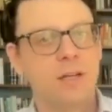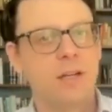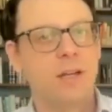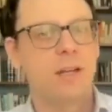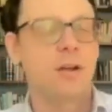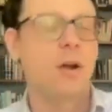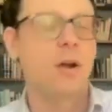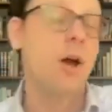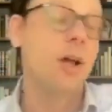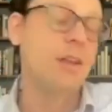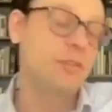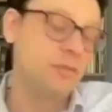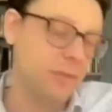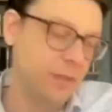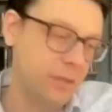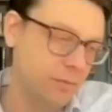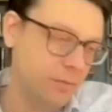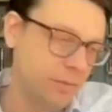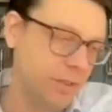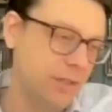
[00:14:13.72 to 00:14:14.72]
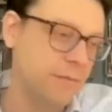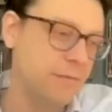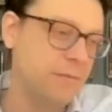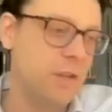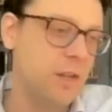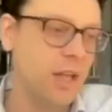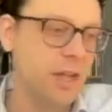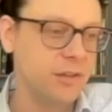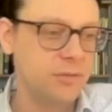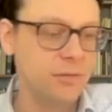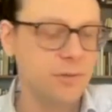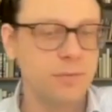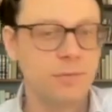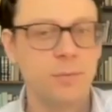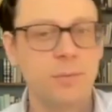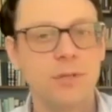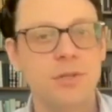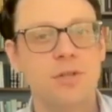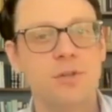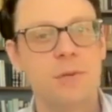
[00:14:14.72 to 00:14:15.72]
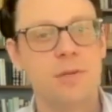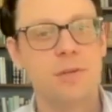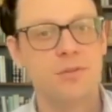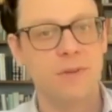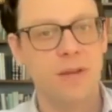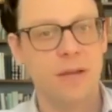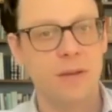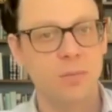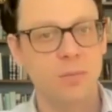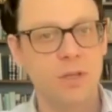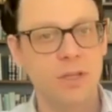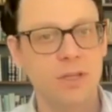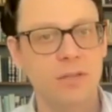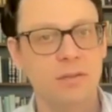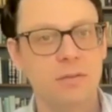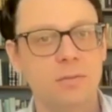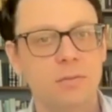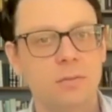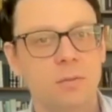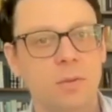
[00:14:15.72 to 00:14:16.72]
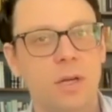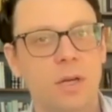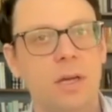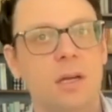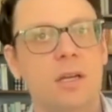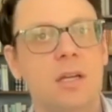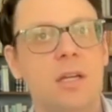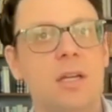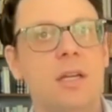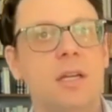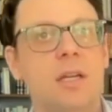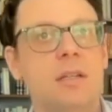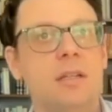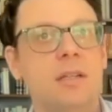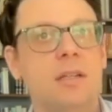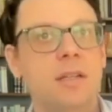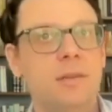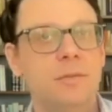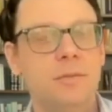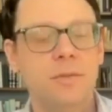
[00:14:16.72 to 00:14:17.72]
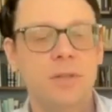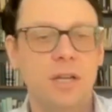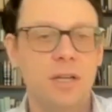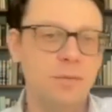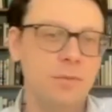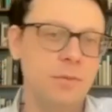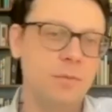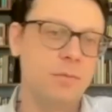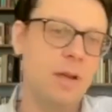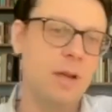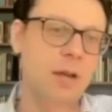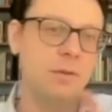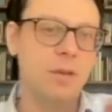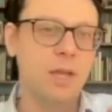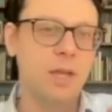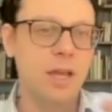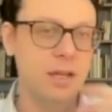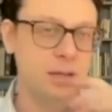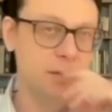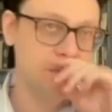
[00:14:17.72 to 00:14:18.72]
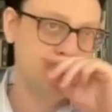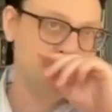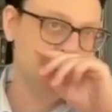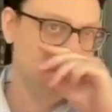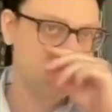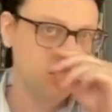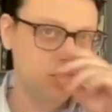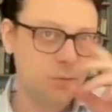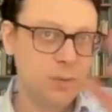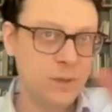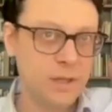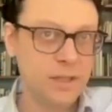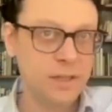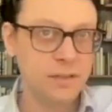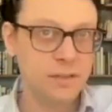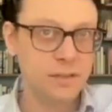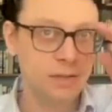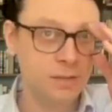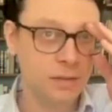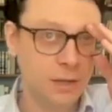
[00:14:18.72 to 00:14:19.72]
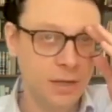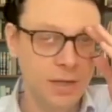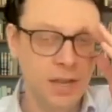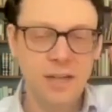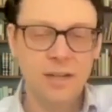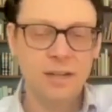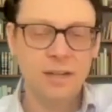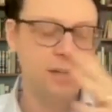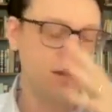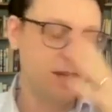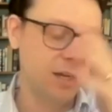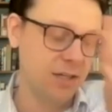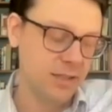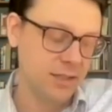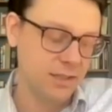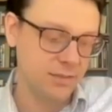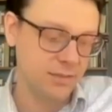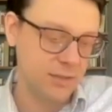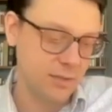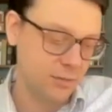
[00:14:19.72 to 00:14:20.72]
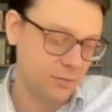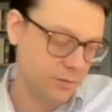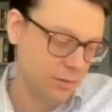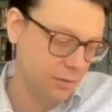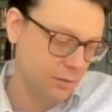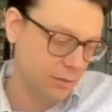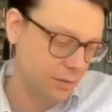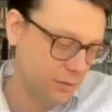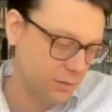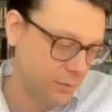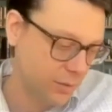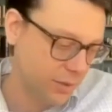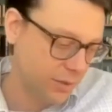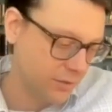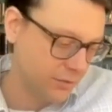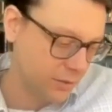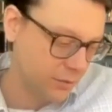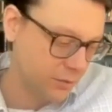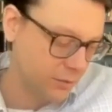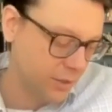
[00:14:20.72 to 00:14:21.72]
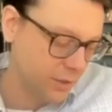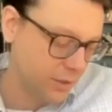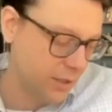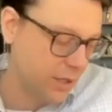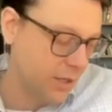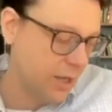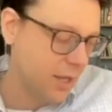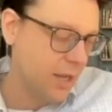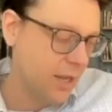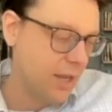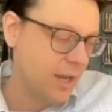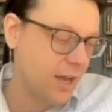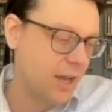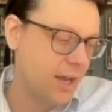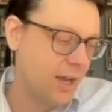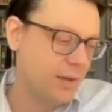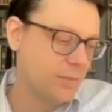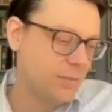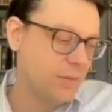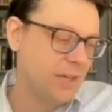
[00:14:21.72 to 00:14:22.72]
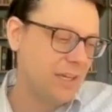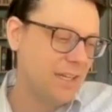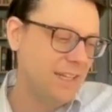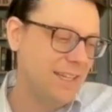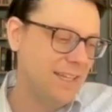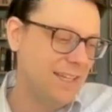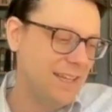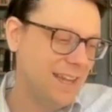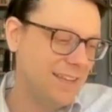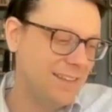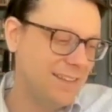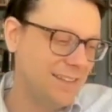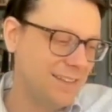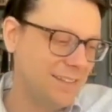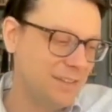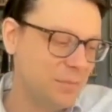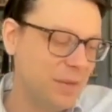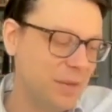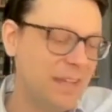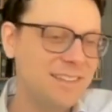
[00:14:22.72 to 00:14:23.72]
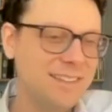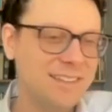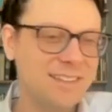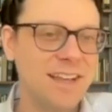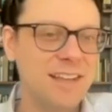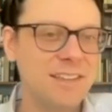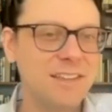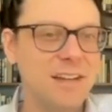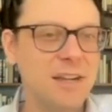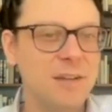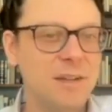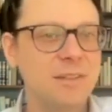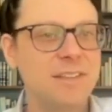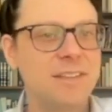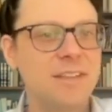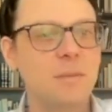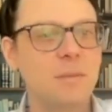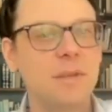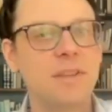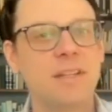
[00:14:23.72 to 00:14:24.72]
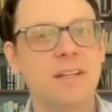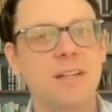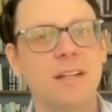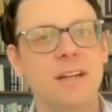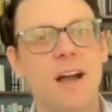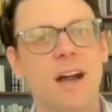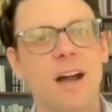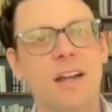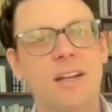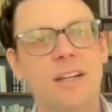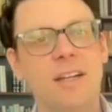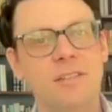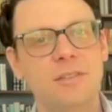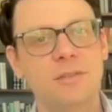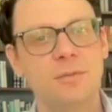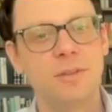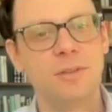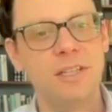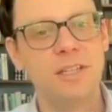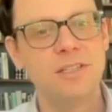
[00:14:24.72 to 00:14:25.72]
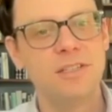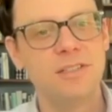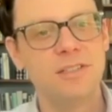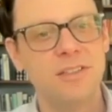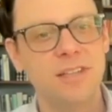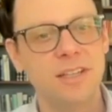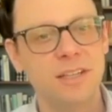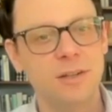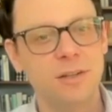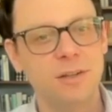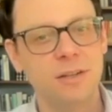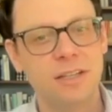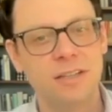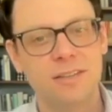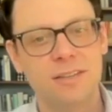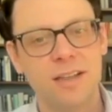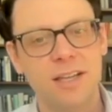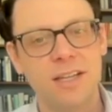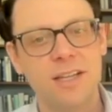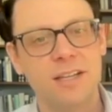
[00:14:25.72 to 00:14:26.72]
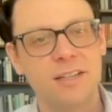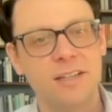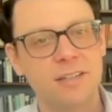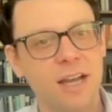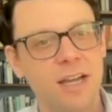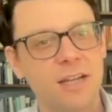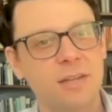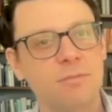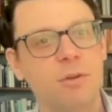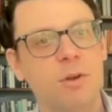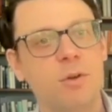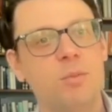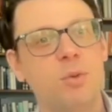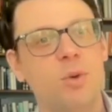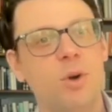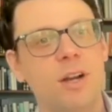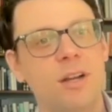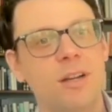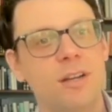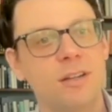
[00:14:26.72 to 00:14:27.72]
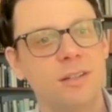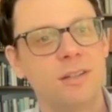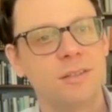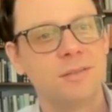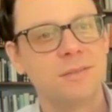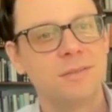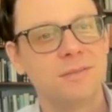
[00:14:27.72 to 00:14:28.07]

Austrian, really, philosopher from a Jewish family who lived kind of around the end of the 19th century, early 20th century. And he had this amazing line that I always think about, that an honest religious thinker is like a tightrope walker.